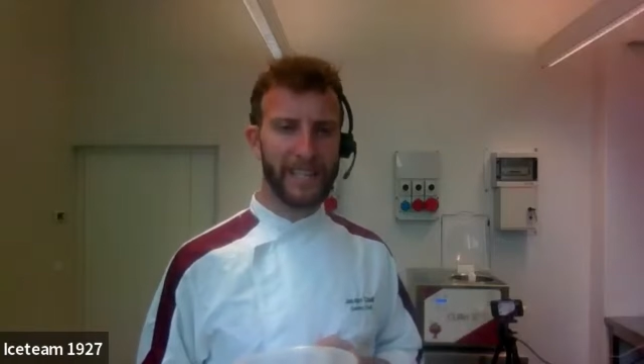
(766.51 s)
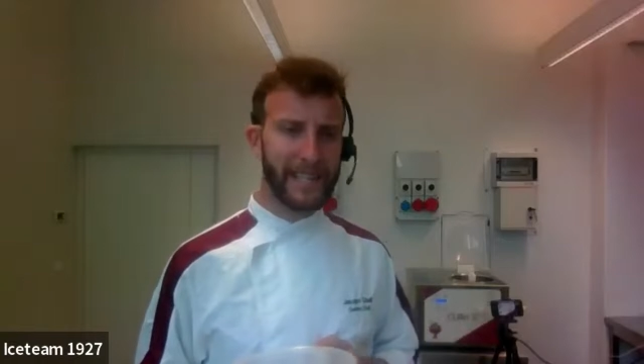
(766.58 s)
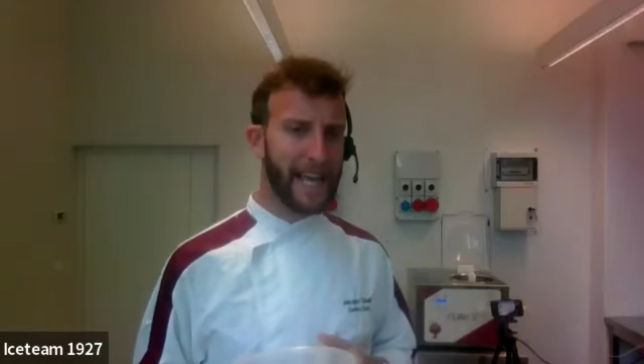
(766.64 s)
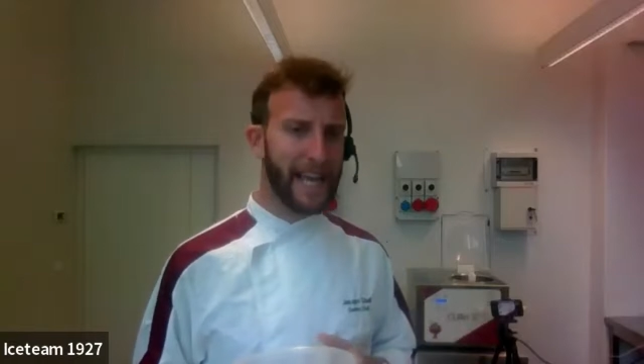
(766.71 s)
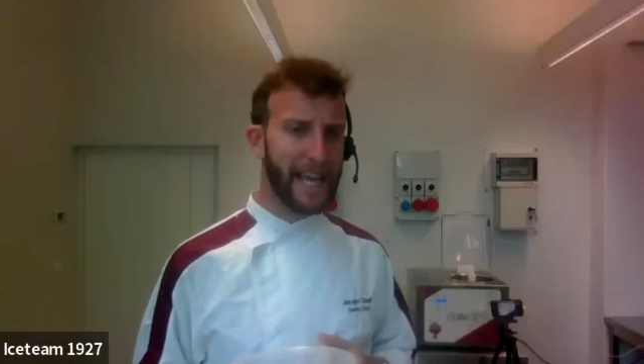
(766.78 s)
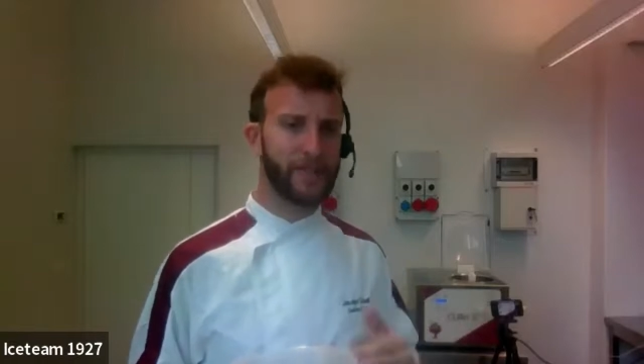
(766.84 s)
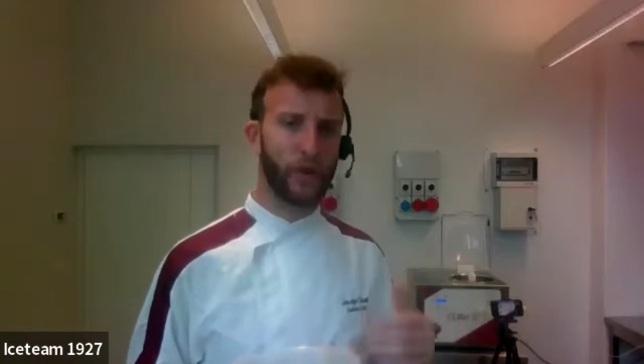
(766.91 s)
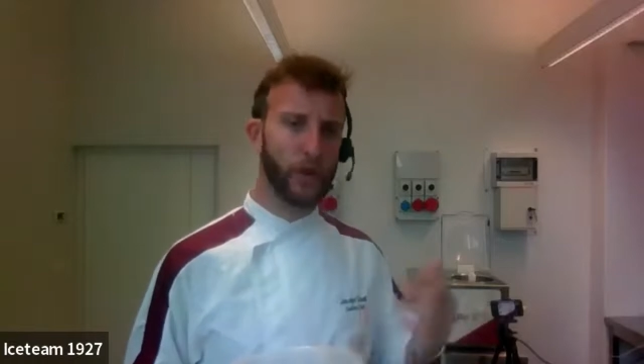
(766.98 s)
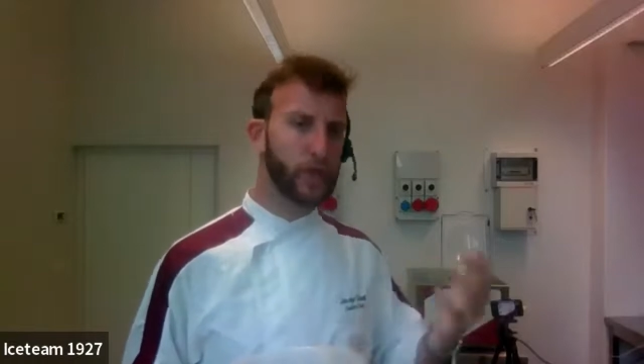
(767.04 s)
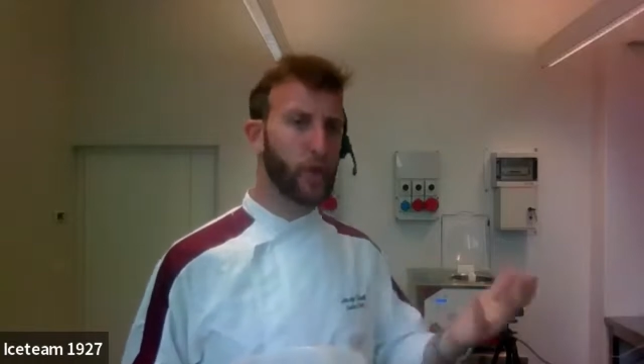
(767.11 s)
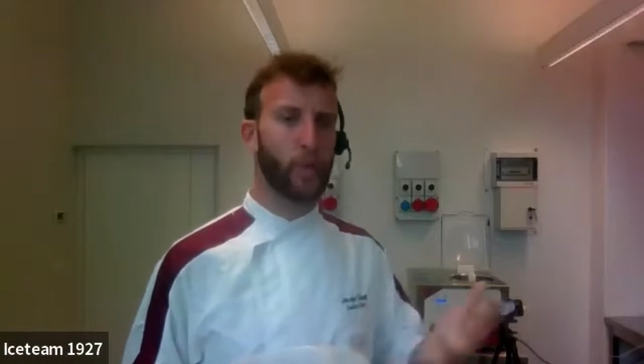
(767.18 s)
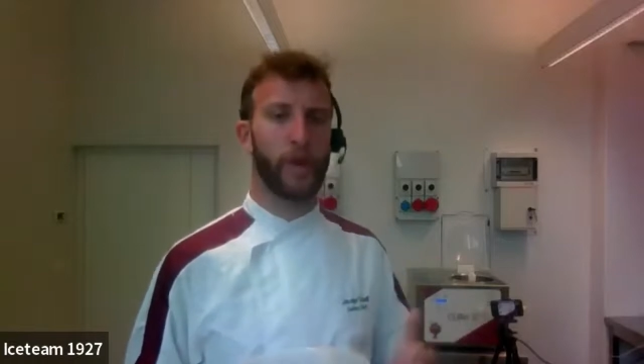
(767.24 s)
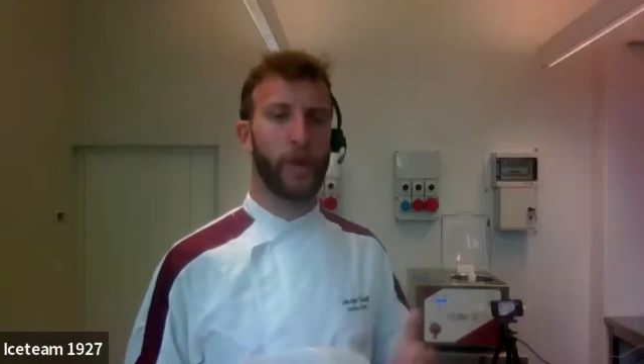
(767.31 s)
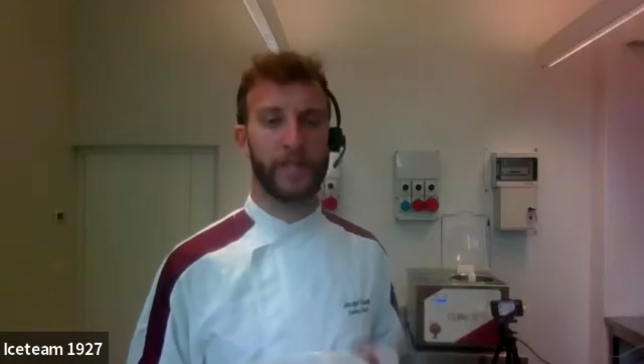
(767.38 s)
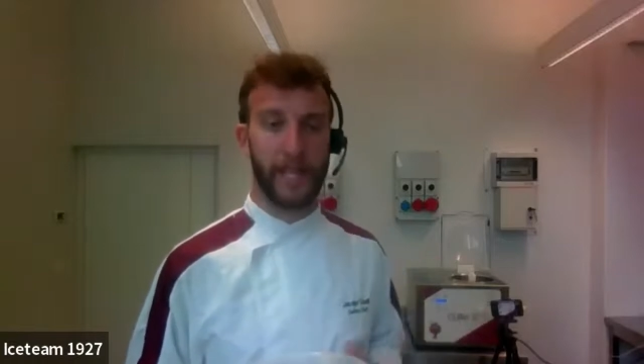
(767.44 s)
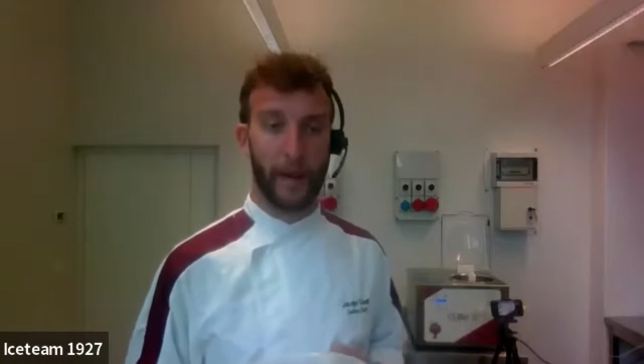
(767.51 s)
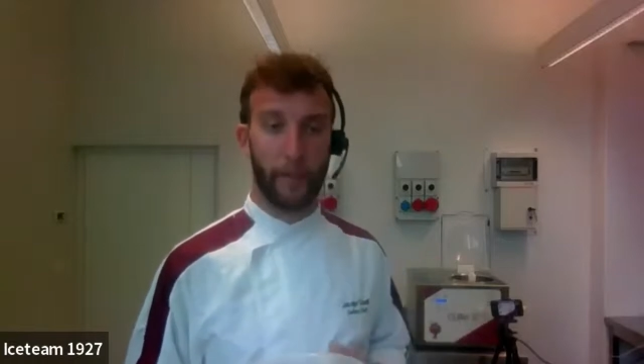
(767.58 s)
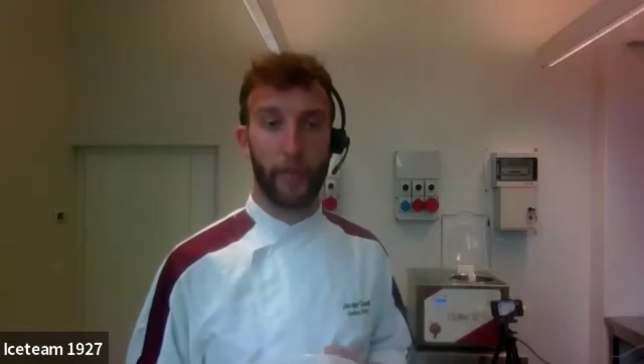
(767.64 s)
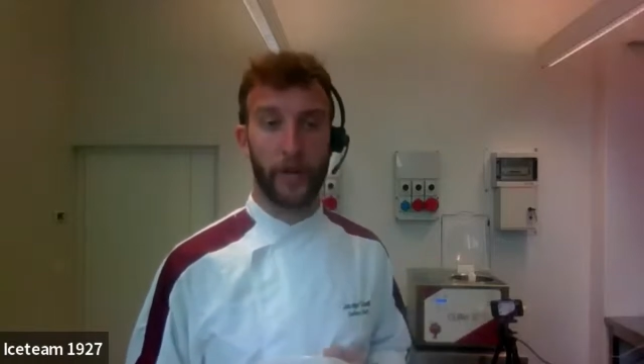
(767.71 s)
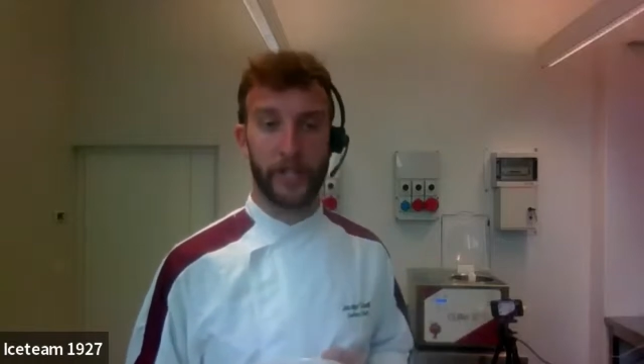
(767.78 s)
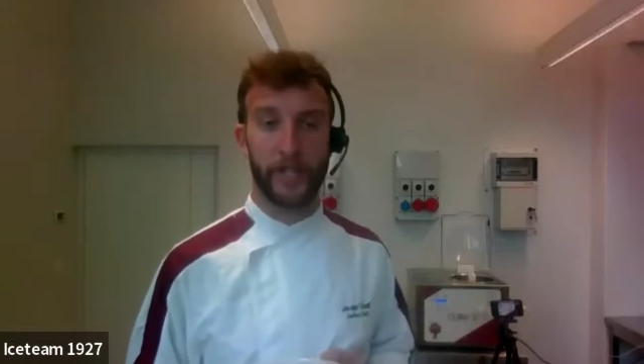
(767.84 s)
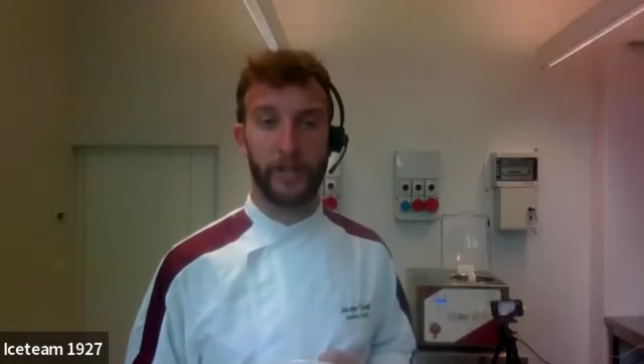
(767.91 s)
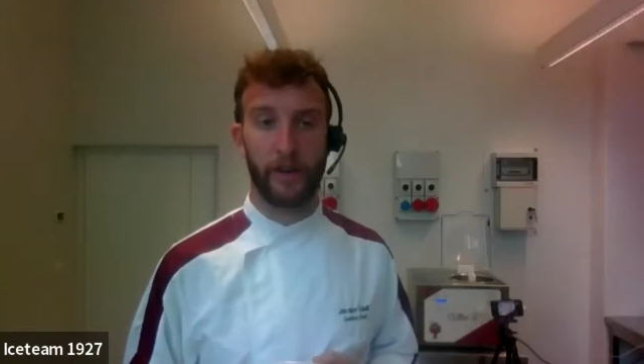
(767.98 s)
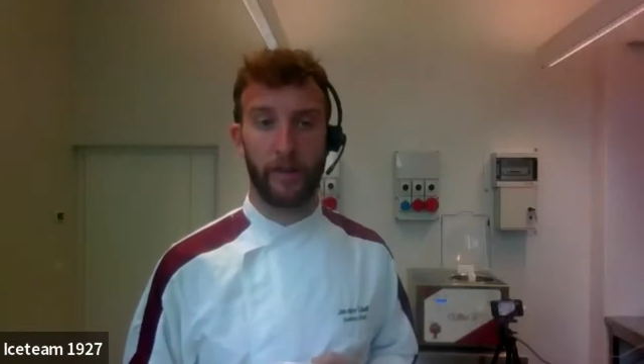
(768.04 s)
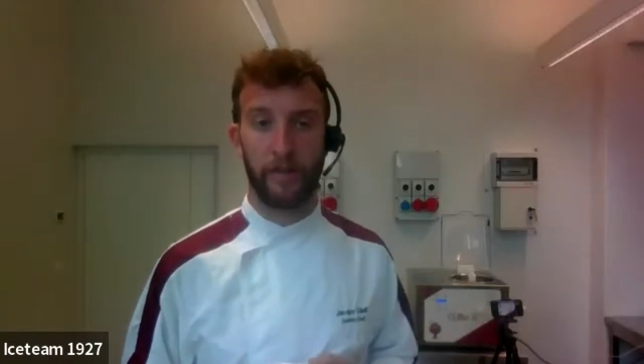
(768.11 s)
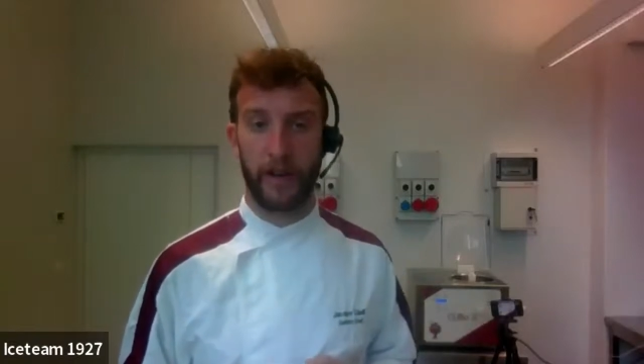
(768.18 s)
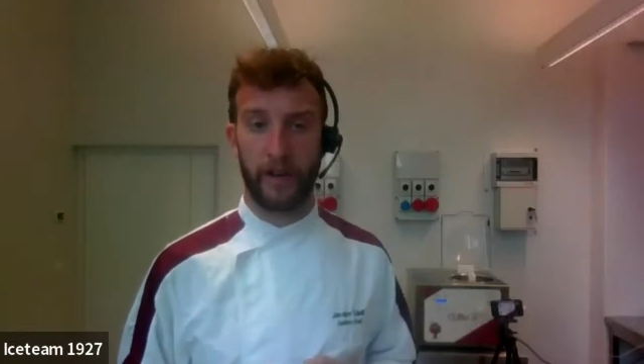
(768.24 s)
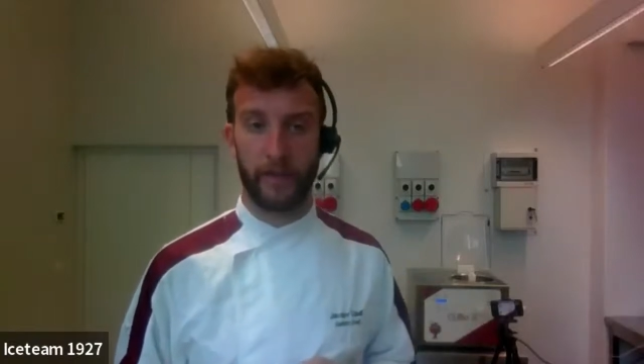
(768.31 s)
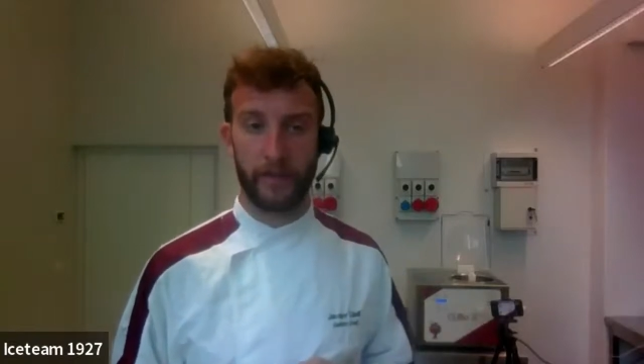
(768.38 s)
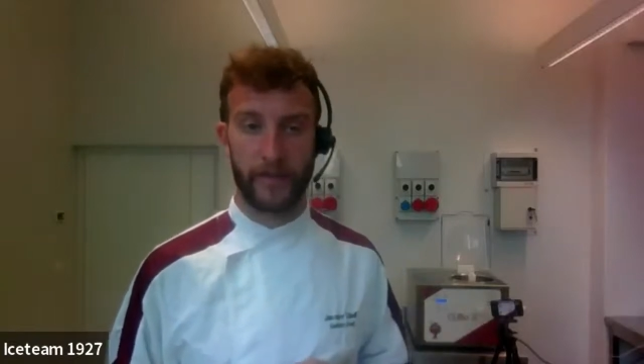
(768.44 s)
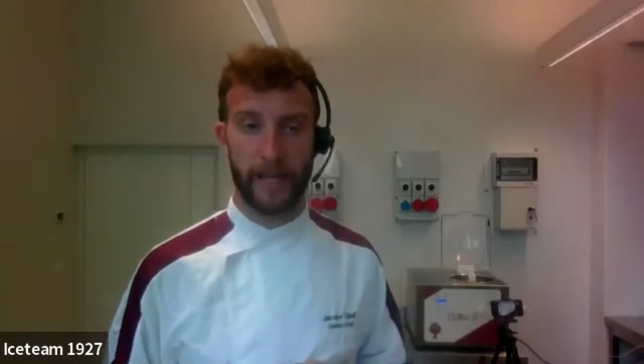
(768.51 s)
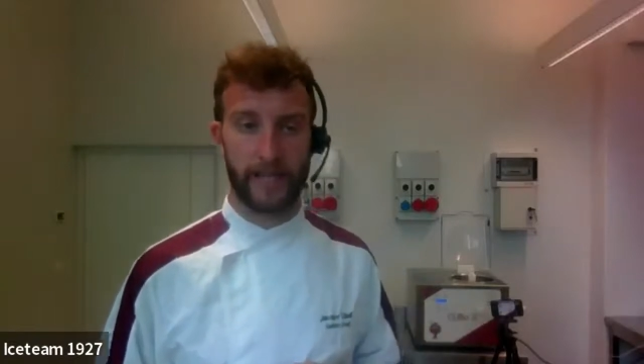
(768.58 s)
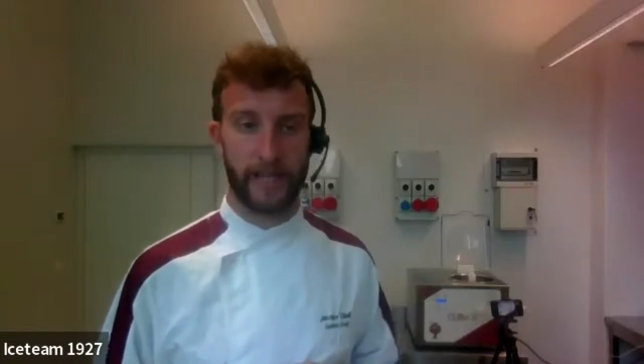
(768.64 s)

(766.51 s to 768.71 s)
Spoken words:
test also with some particular flavors,